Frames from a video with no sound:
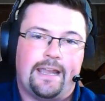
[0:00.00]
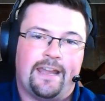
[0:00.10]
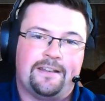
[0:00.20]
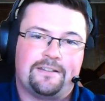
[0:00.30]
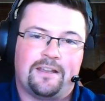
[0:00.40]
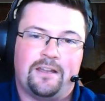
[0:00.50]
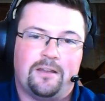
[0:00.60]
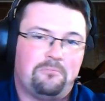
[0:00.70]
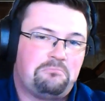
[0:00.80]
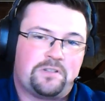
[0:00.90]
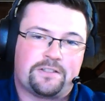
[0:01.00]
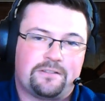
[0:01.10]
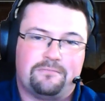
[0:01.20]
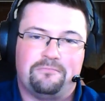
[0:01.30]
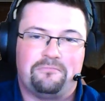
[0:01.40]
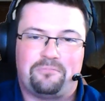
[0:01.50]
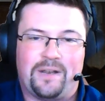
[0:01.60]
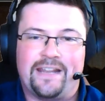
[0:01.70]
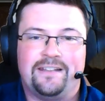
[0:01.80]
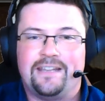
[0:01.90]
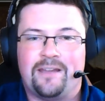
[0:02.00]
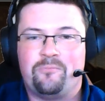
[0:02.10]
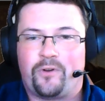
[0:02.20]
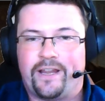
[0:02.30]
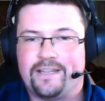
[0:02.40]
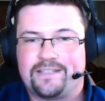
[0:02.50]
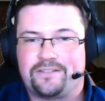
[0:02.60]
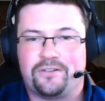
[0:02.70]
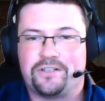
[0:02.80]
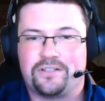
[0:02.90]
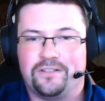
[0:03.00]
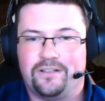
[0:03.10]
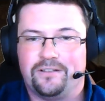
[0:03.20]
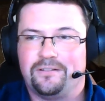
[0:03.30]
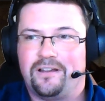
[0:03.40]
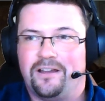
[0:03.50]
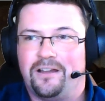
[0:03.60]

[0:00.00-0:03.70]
and just plainly embrace traditional